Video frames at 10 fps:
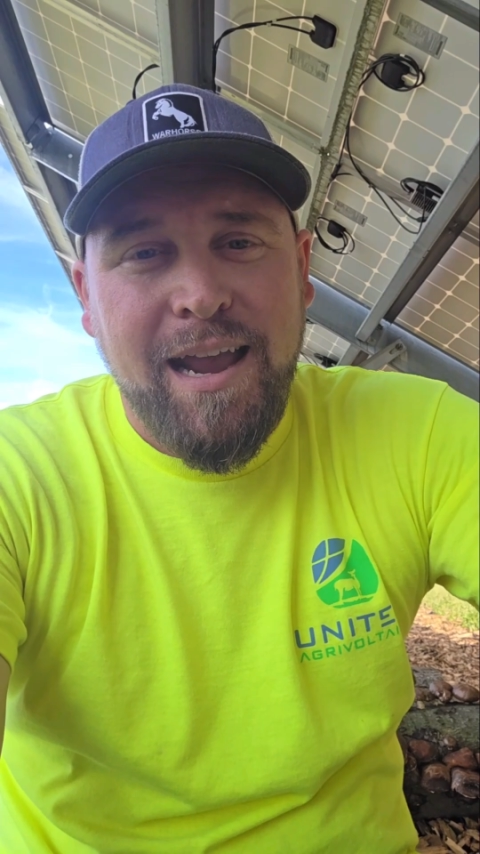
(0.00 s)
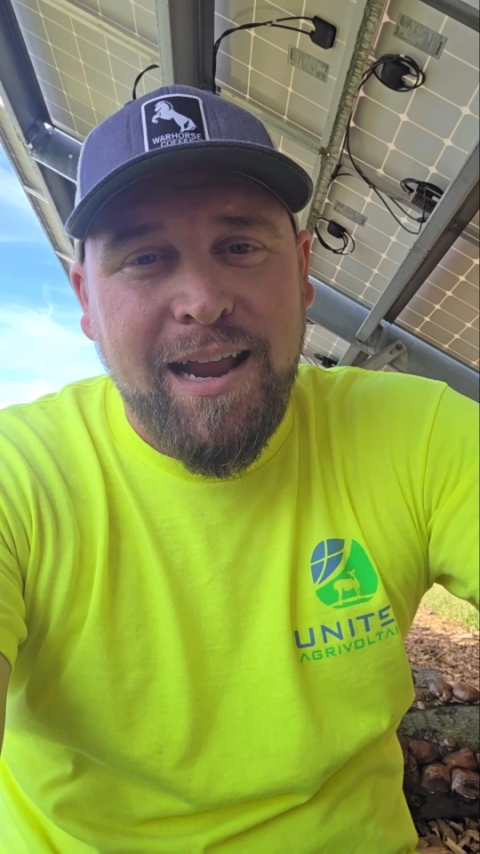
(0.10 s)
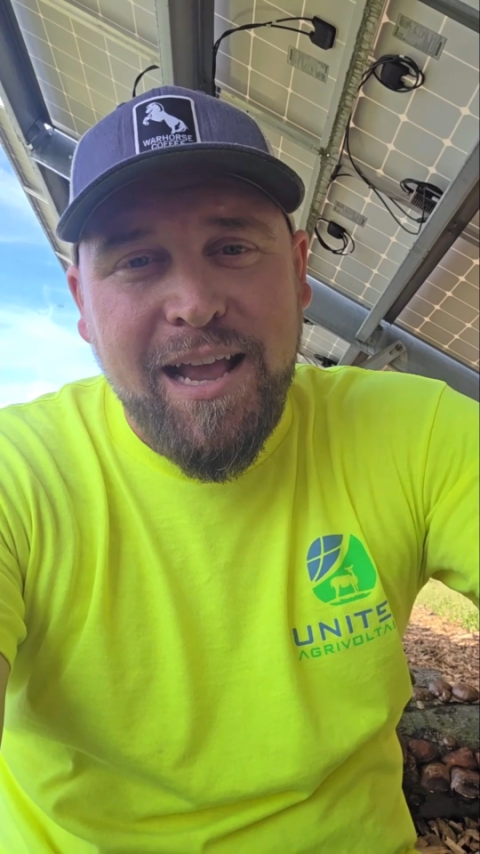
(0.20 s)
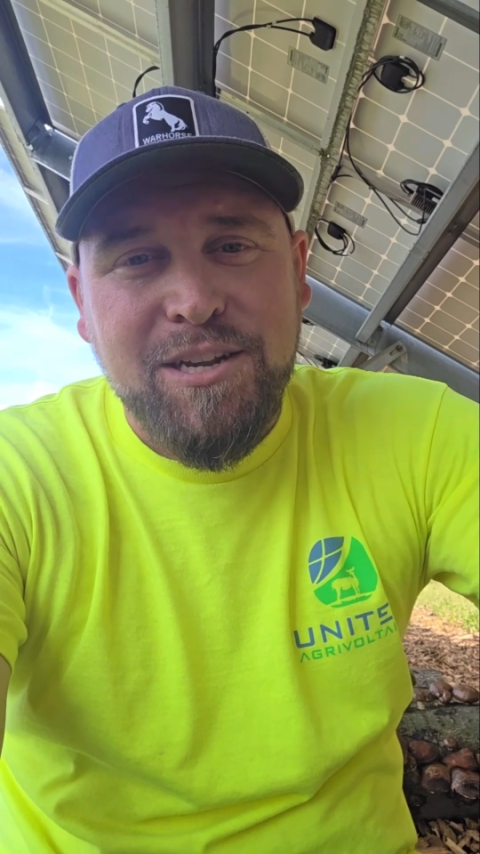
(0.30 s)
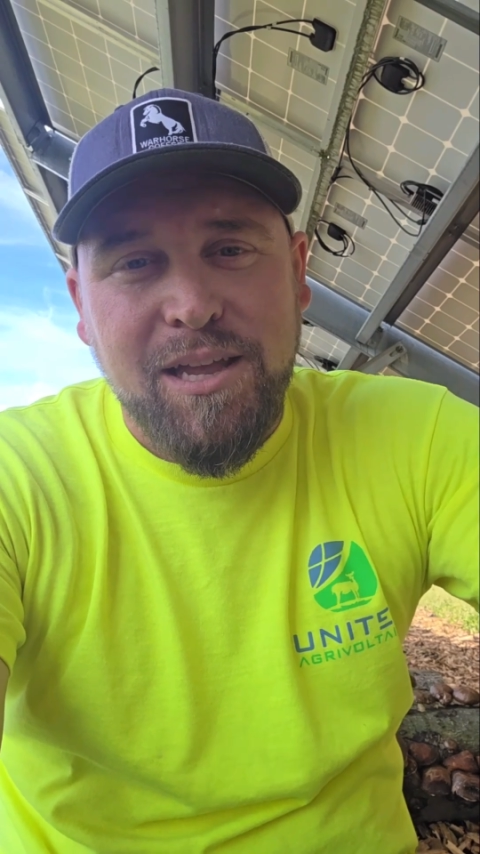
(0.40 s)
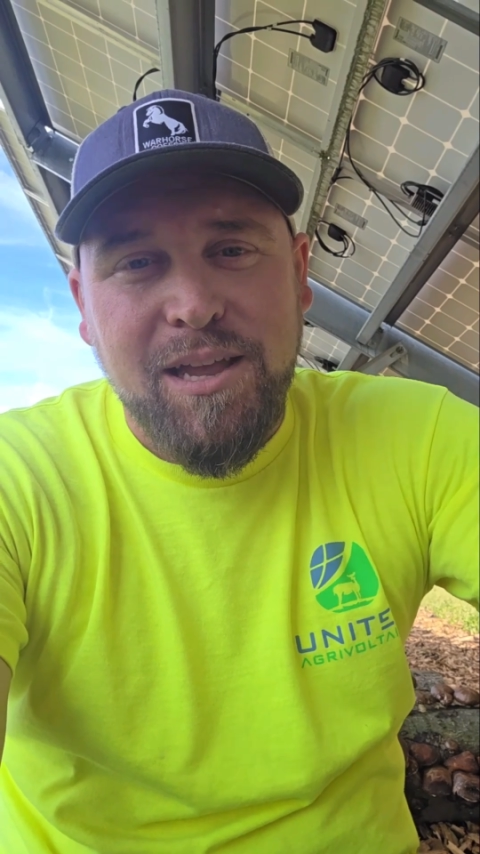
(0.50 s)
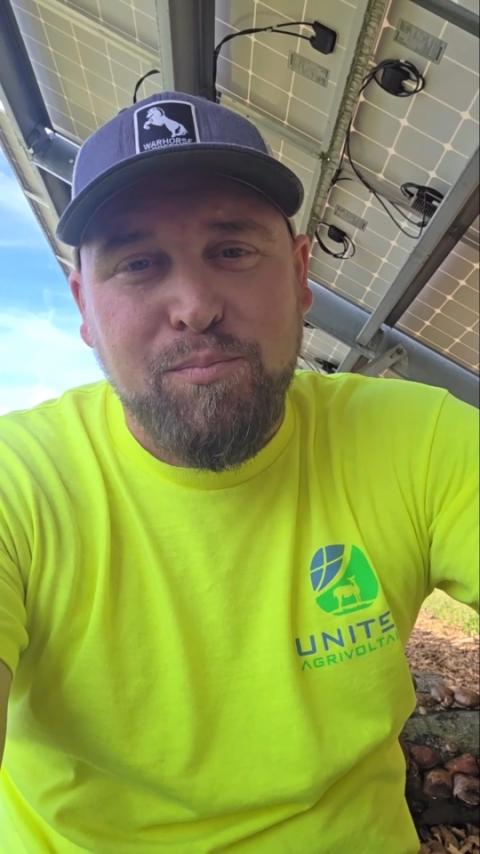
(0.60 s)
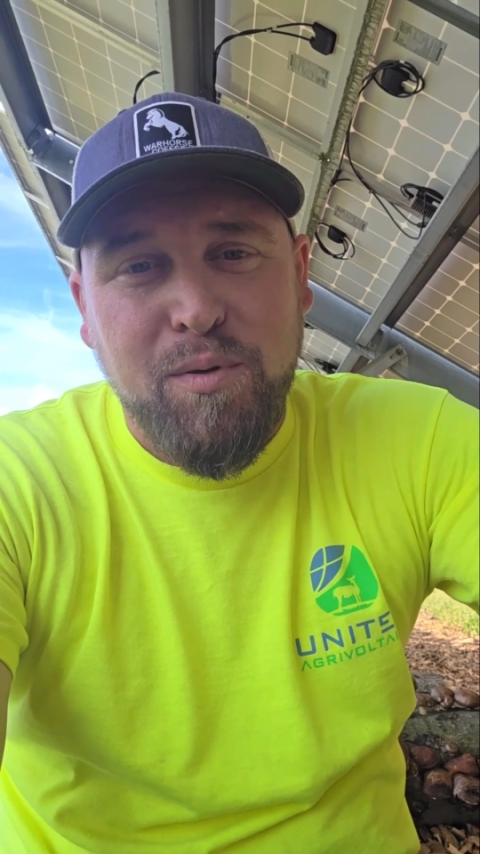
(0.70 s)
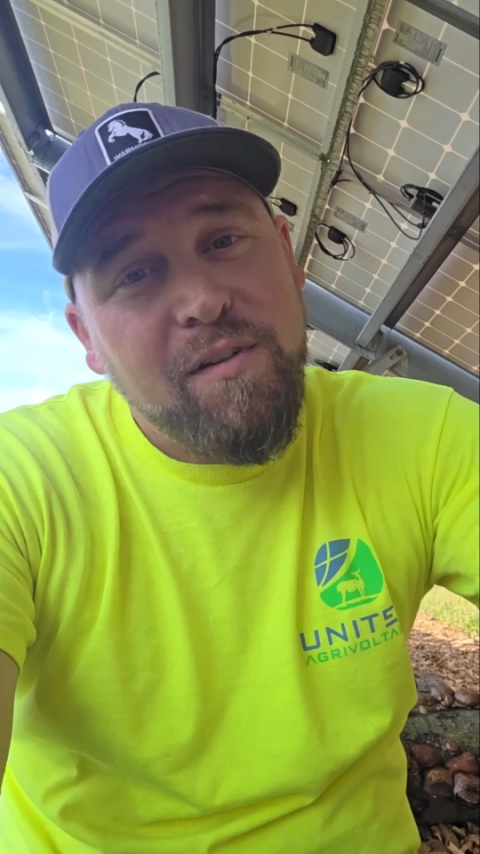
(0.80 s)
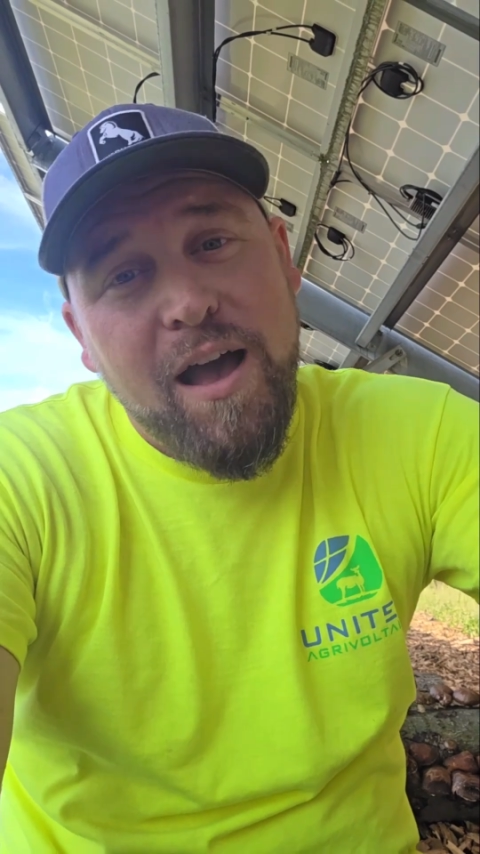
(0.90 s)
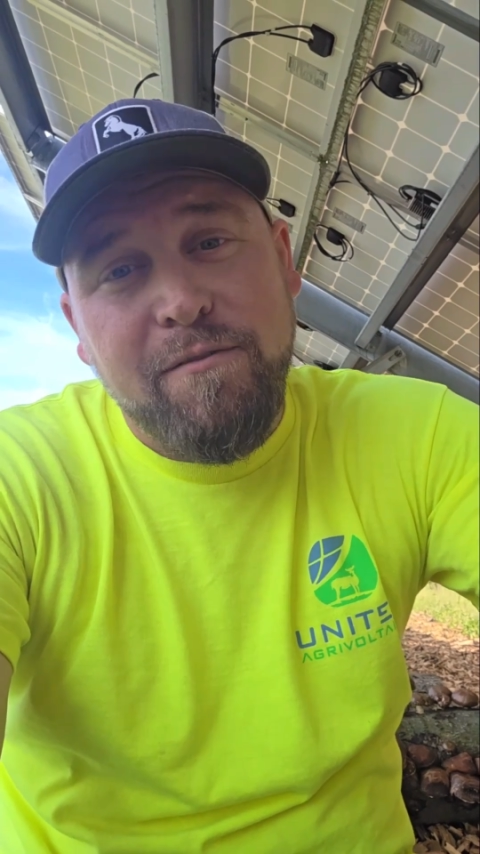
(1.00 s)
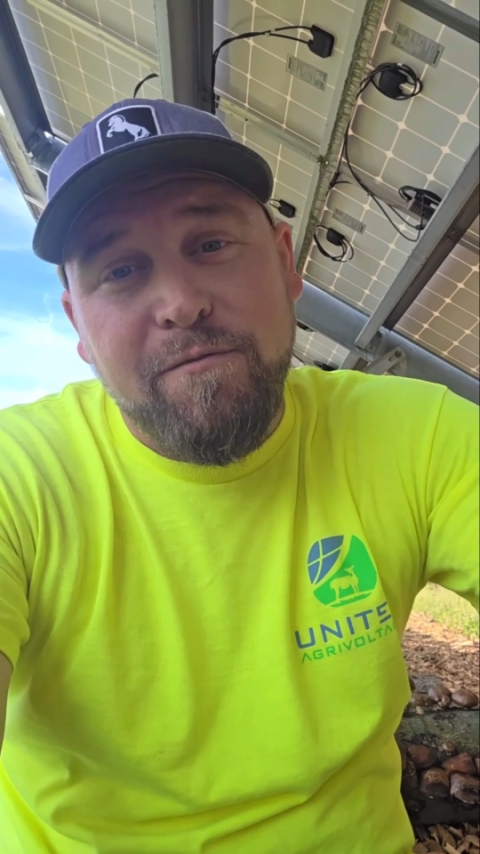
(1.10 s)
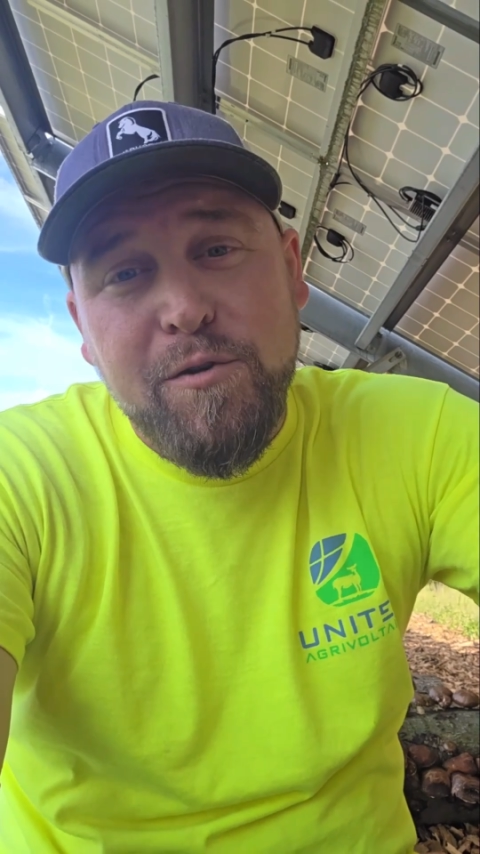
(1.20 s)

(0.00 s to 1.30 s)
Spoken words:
It can actually provide